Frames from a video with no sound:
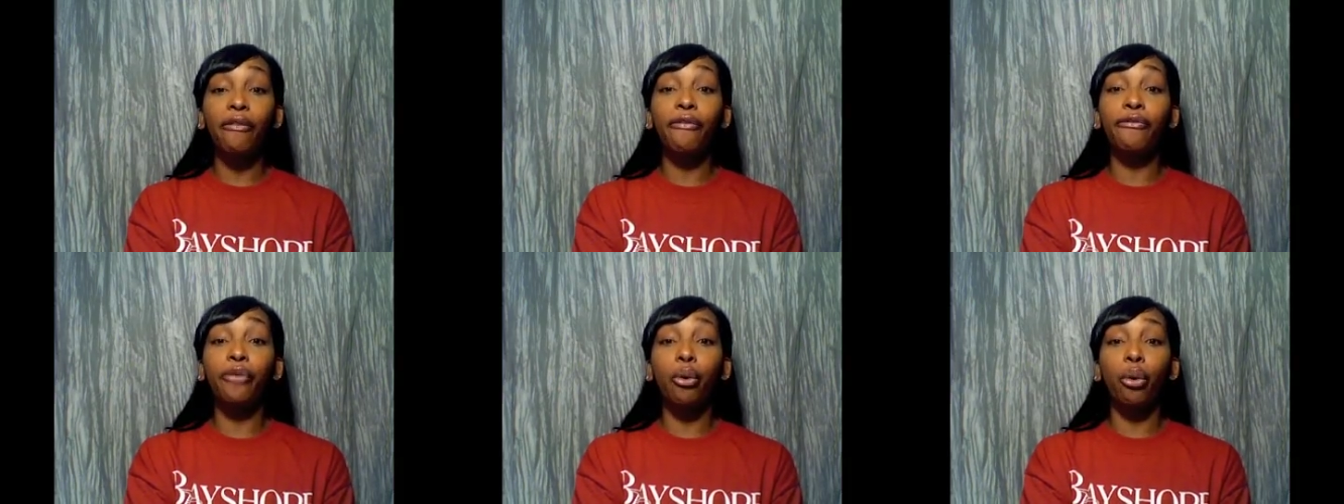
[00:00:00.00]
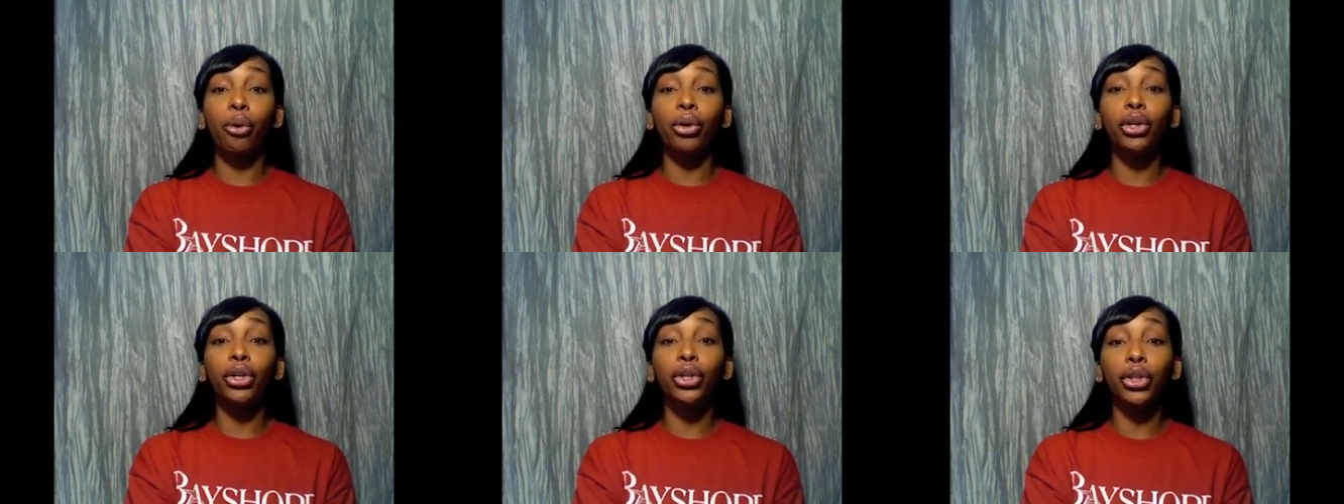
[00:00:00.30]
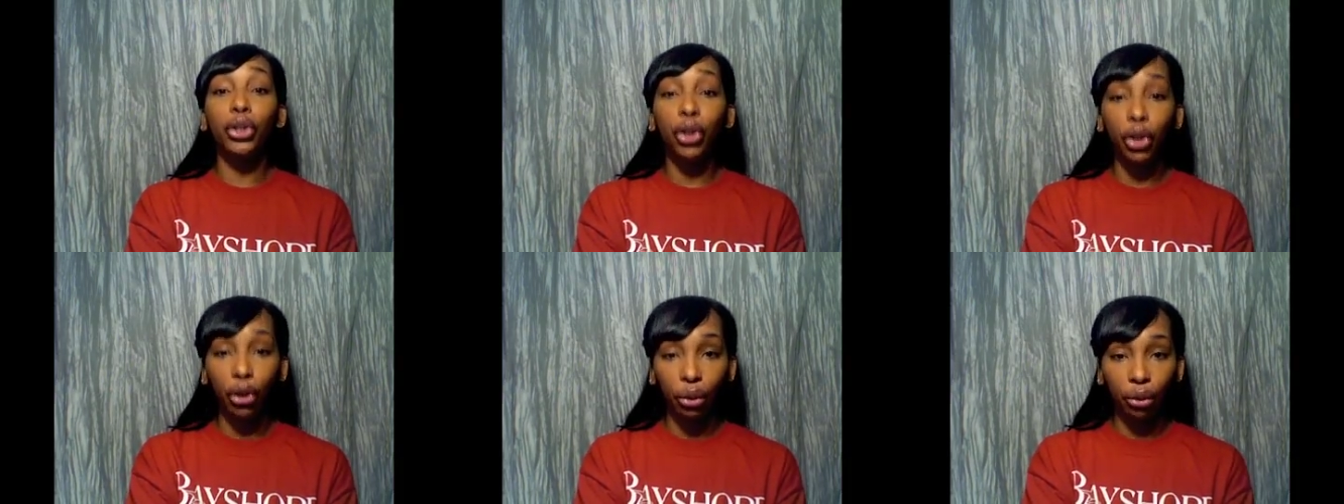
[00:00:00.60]
for
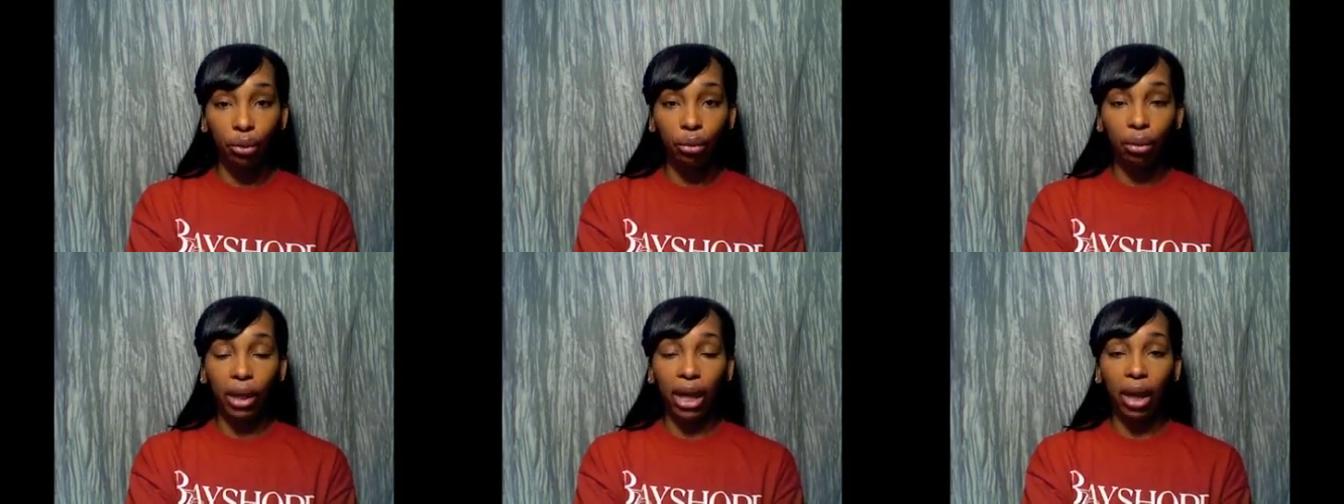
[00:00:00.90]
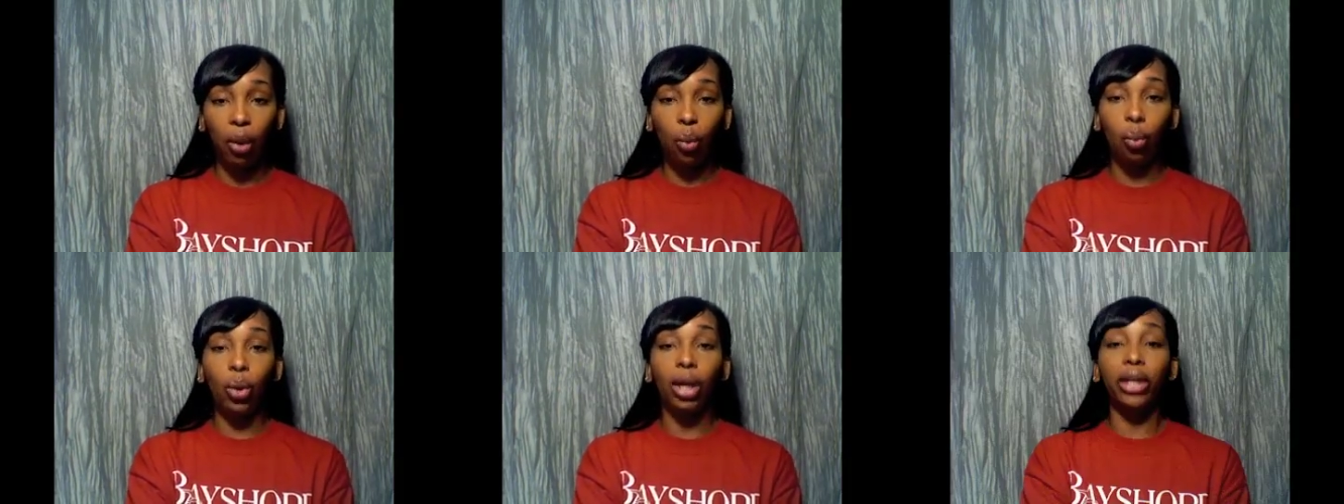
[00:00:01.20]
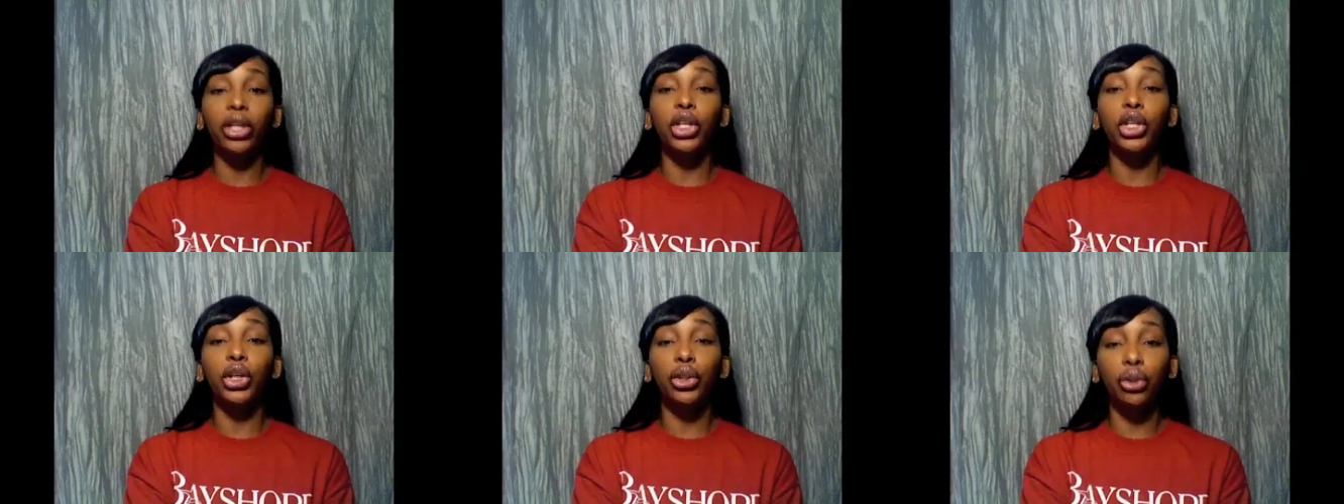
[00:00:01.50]
you and
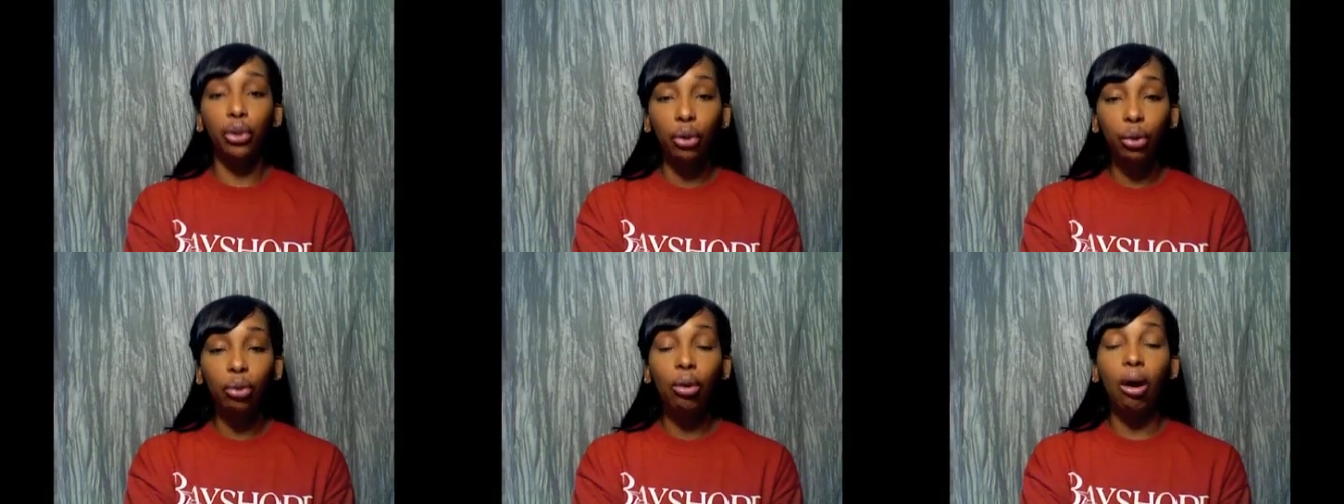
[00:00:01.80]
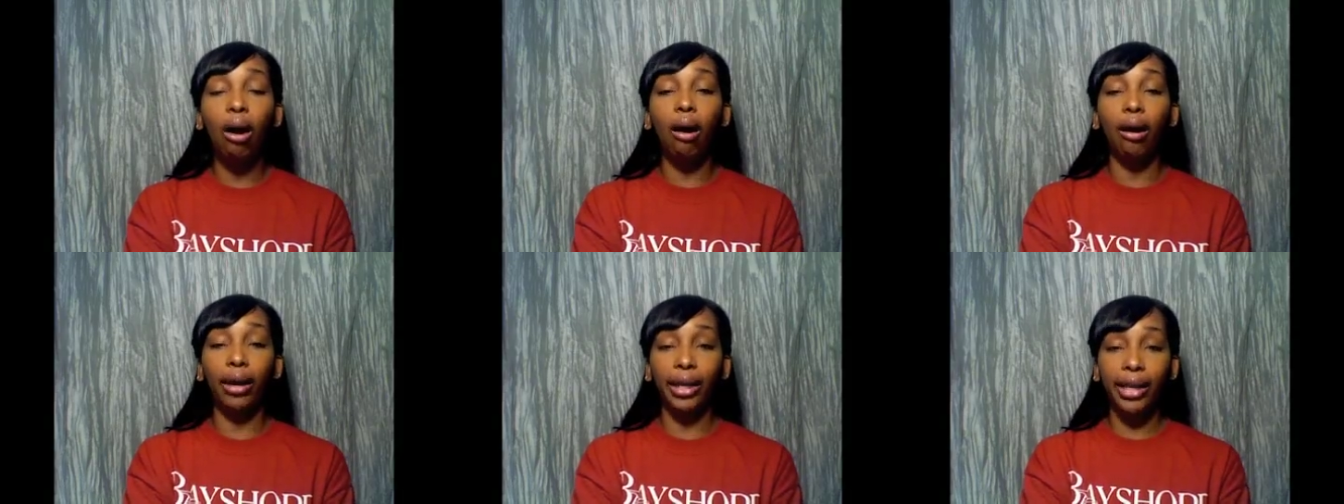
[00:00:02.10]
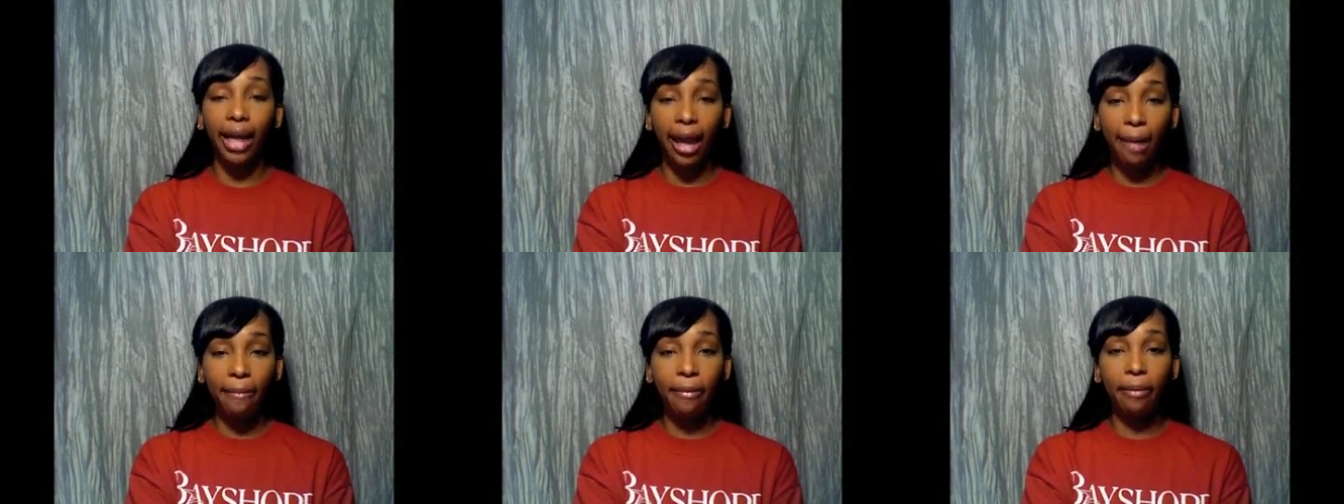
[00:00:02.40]
what you are
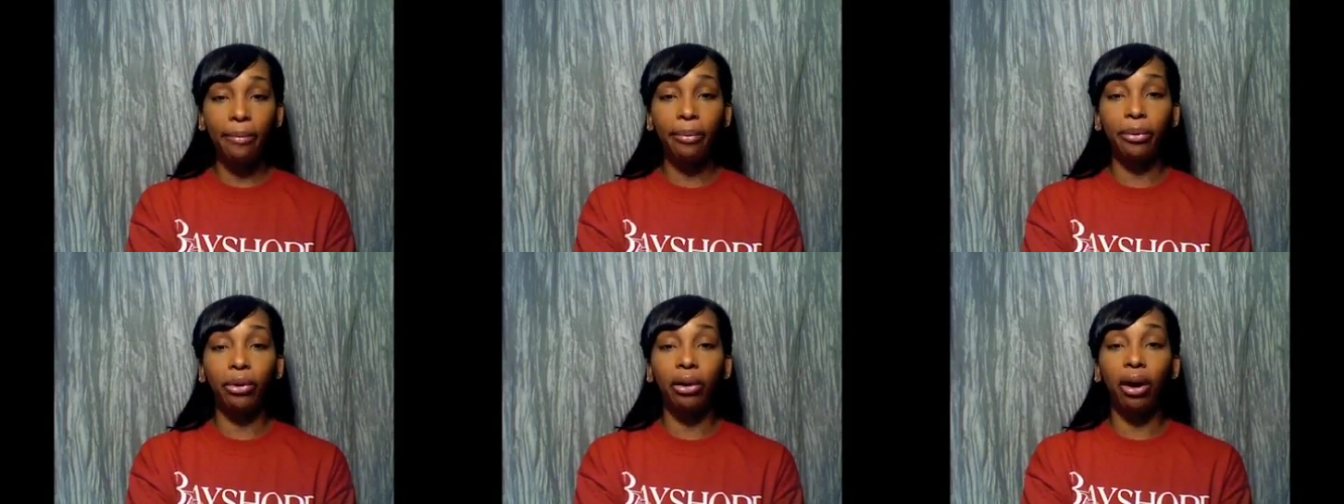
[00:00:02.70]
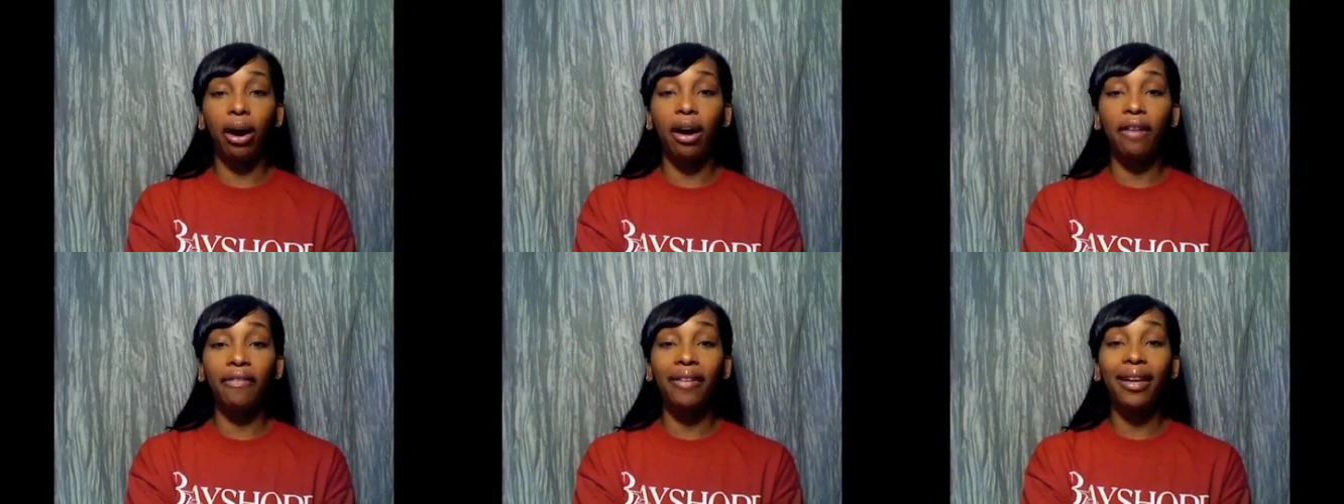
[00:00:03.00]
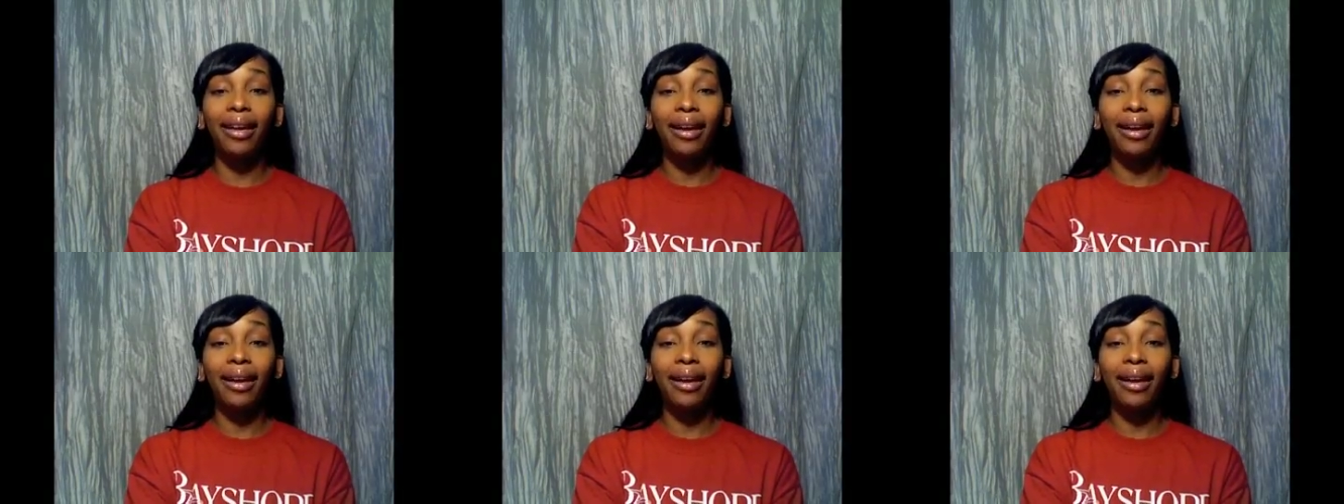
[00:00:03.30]
capable of